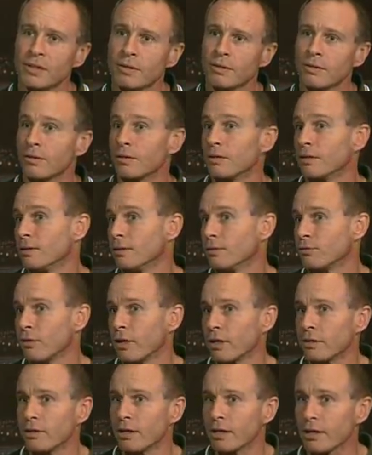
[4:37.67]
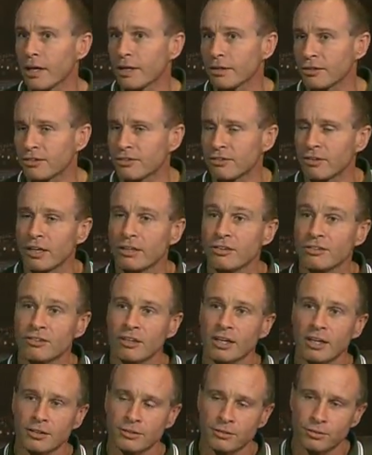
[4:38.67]
the trout in our lakes, they
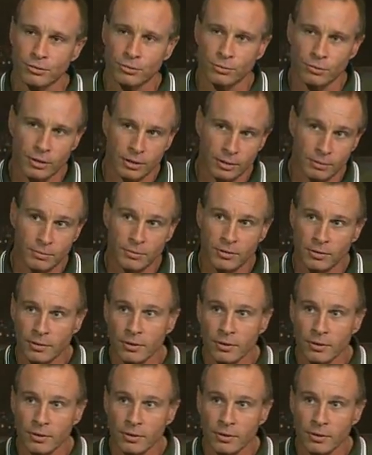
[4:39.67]
start to